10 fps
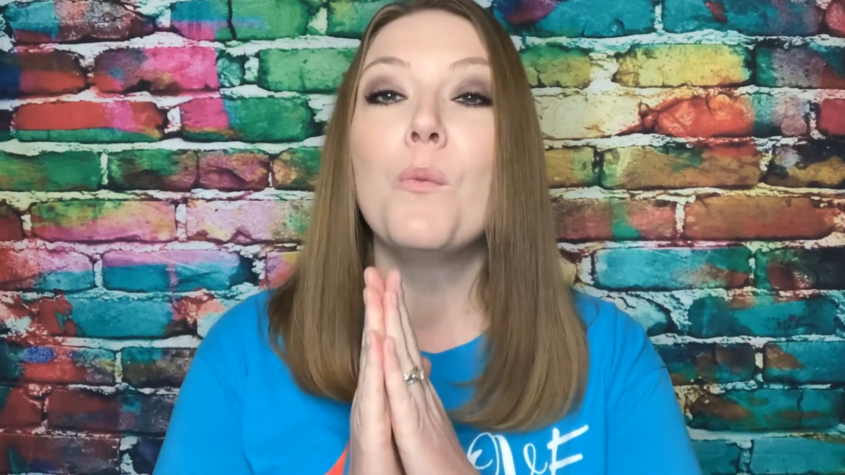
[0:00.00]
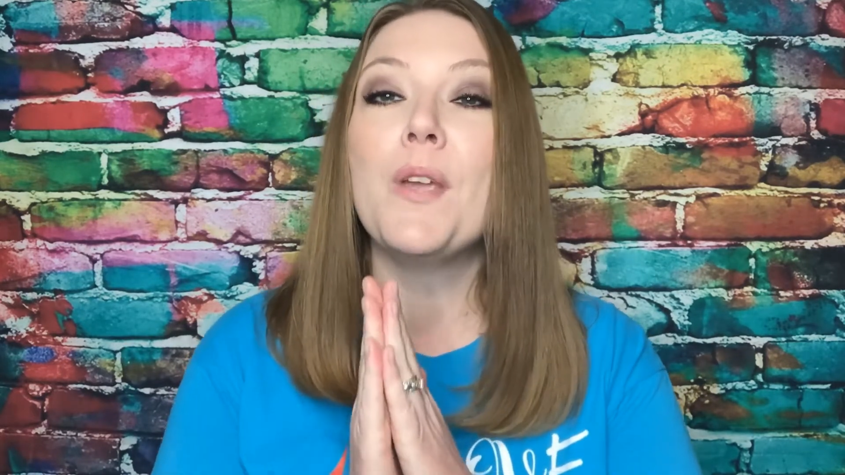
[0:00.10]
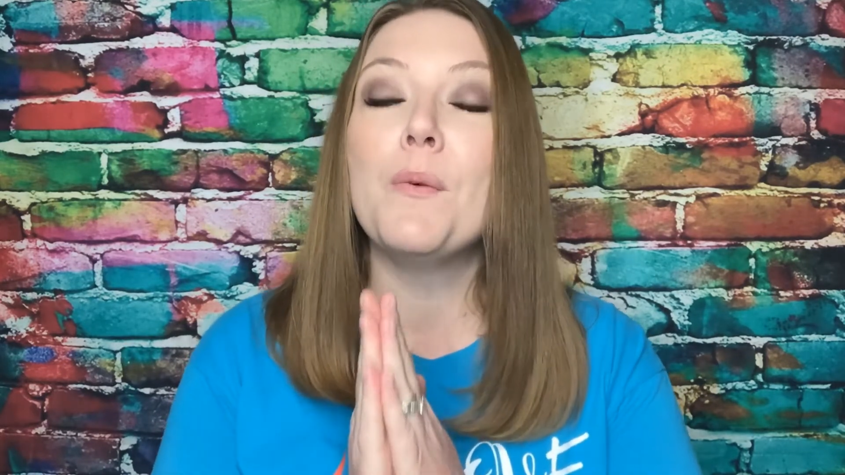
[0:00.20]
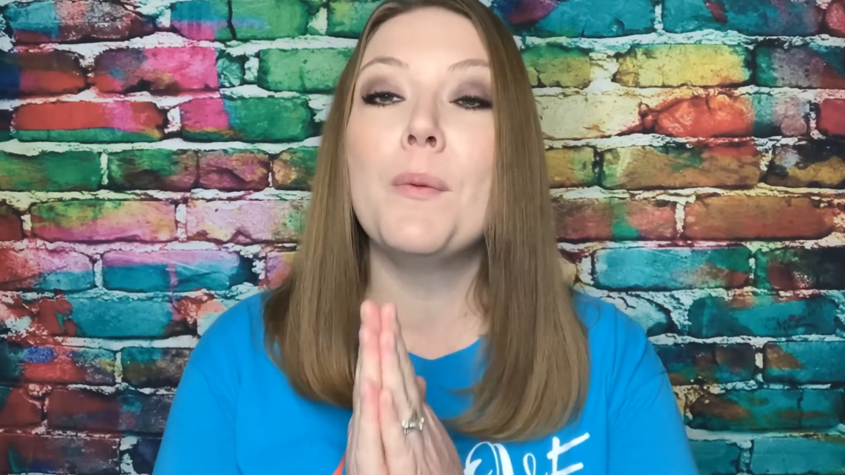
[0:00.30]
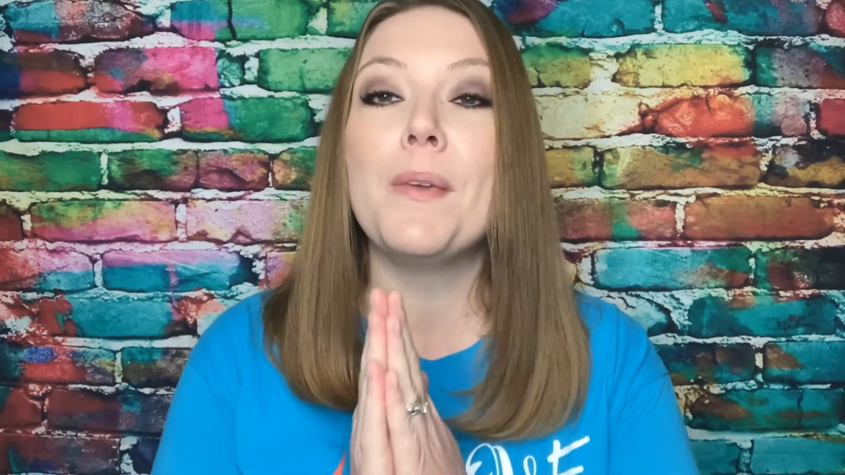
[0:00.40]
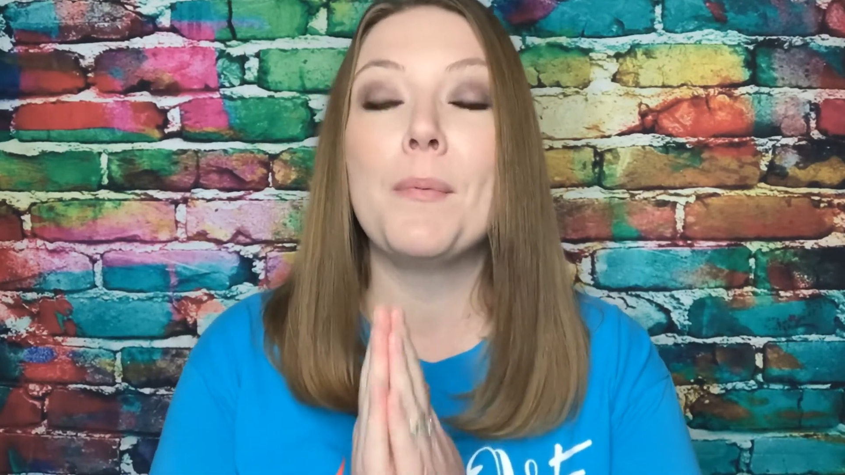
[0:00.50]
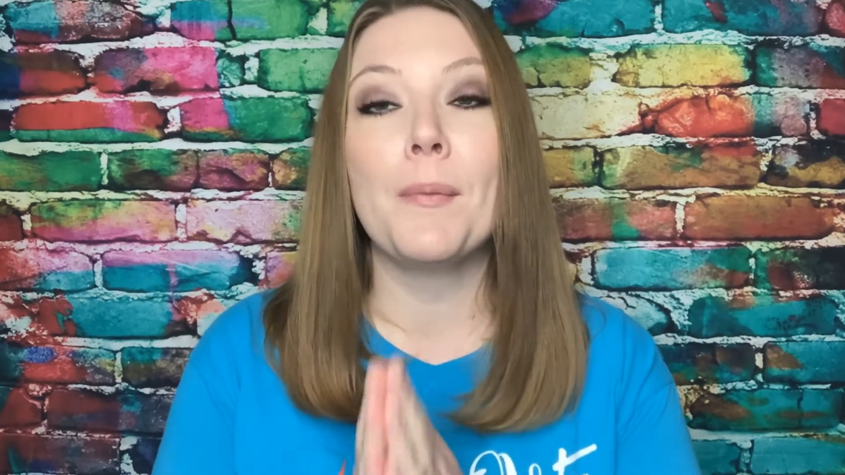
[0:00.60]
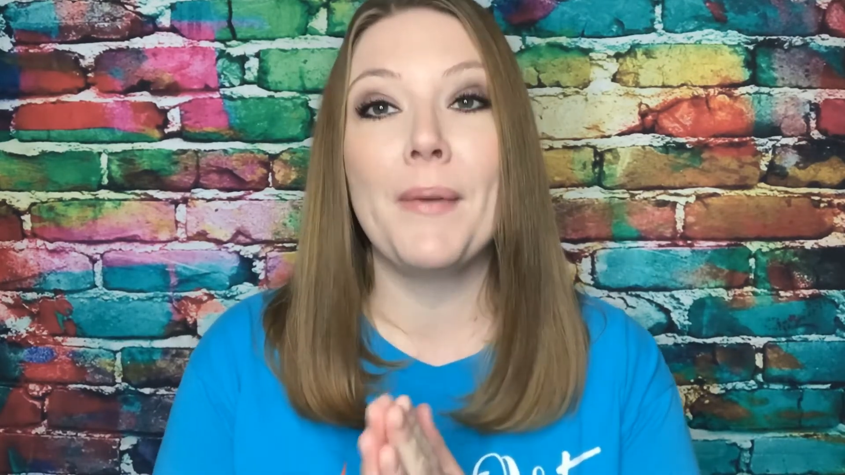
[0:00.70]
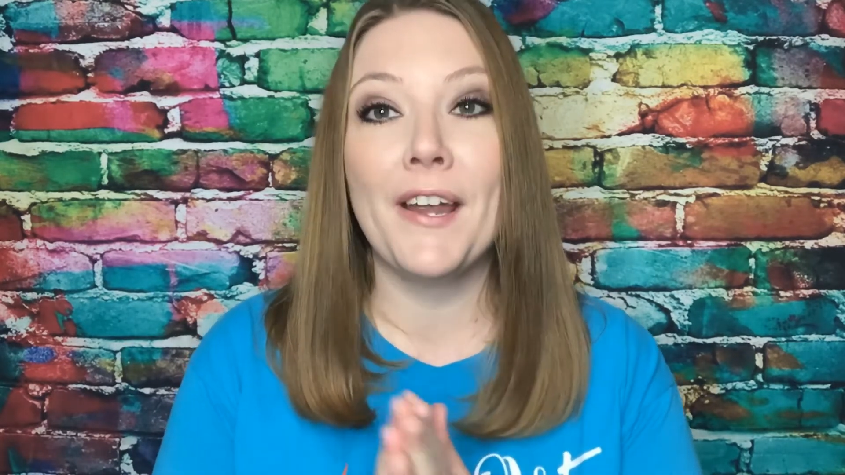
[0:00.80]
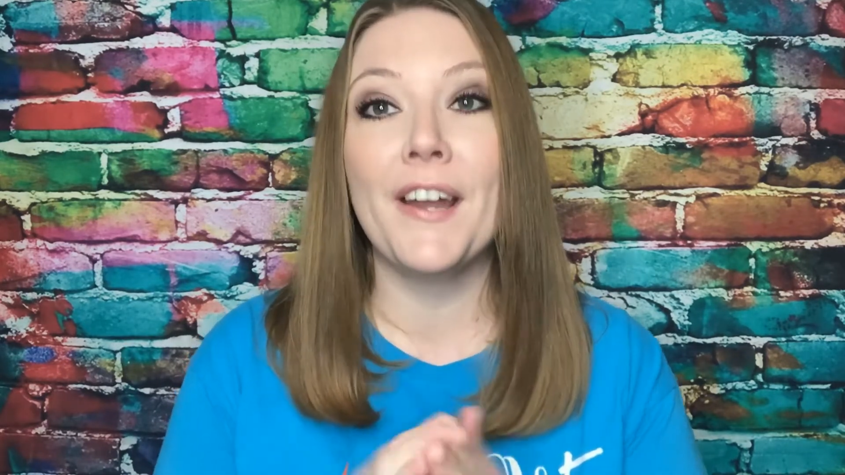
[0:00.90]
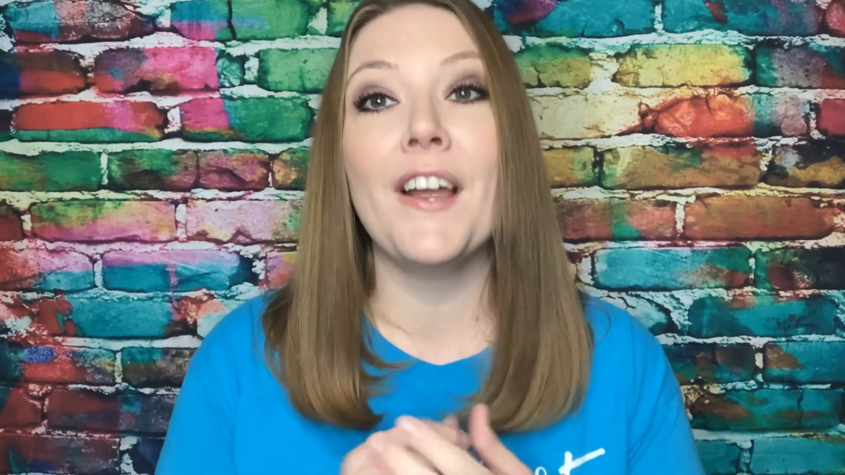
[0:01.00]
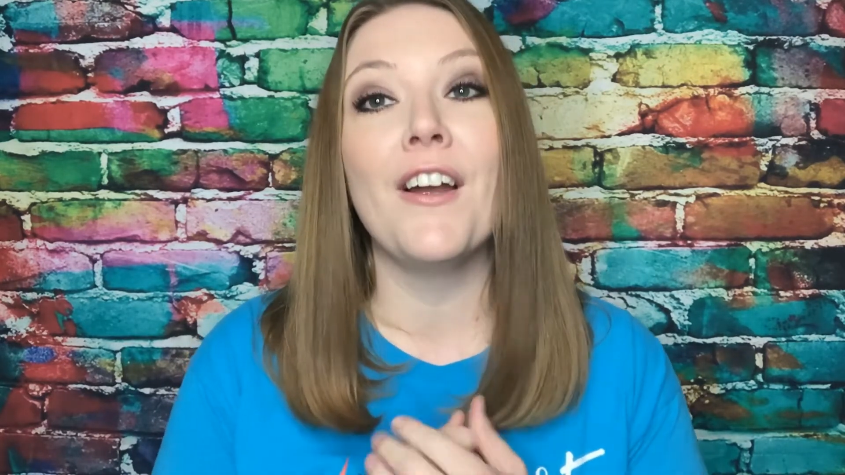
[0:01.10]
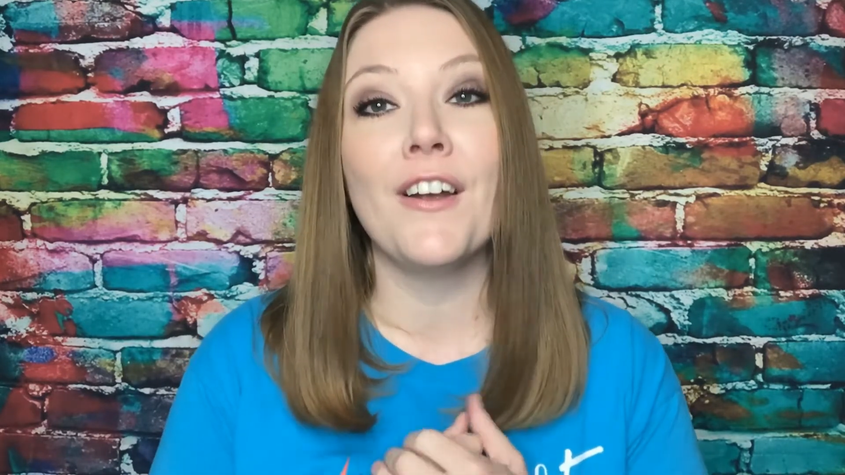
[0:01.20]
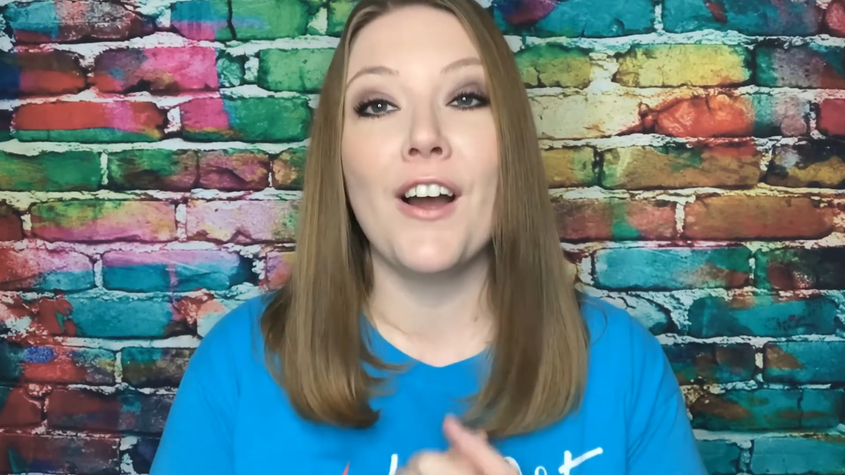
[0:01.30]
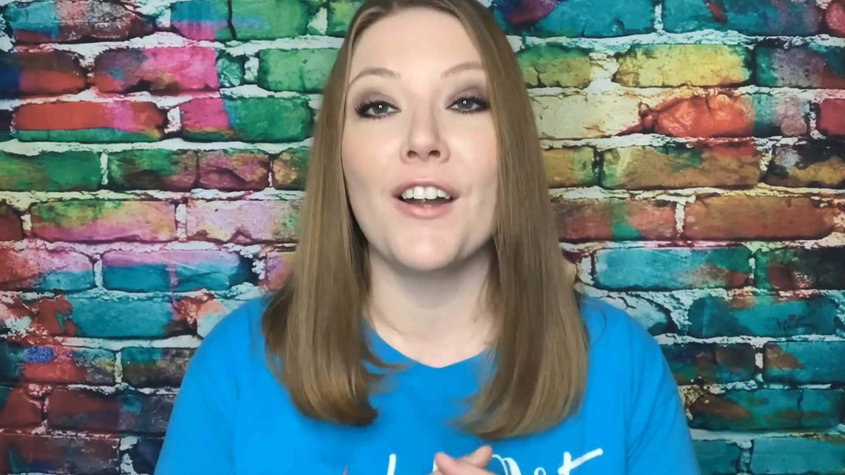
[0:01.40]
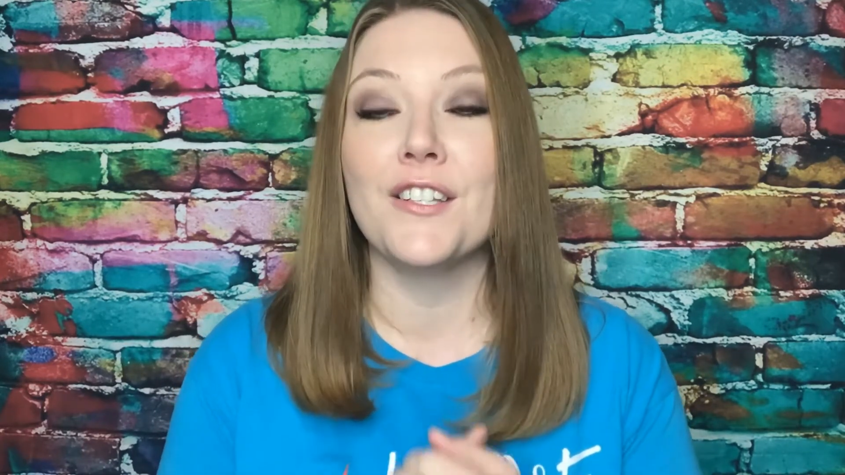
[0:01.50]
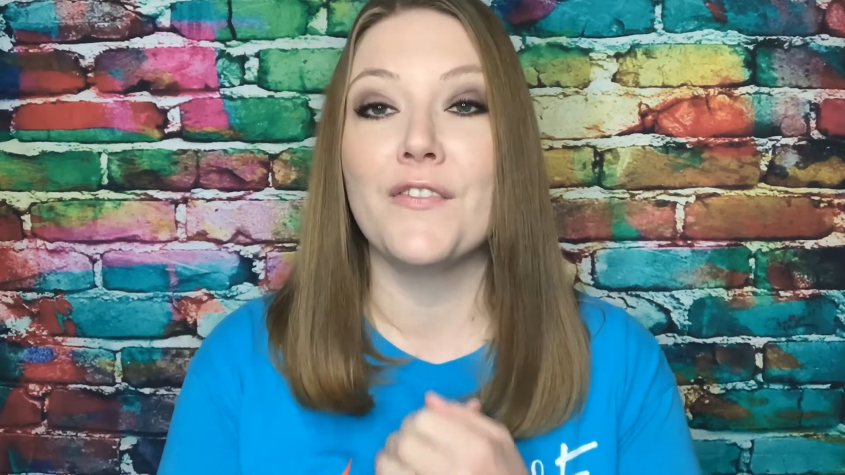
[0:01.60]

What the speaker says: we will be preparing our hearts